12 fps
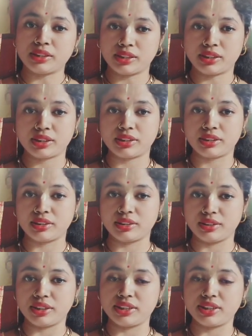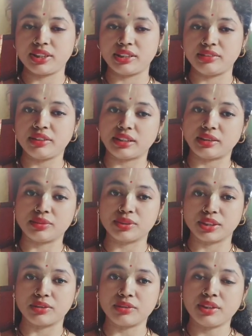square minus
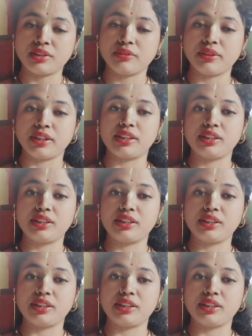2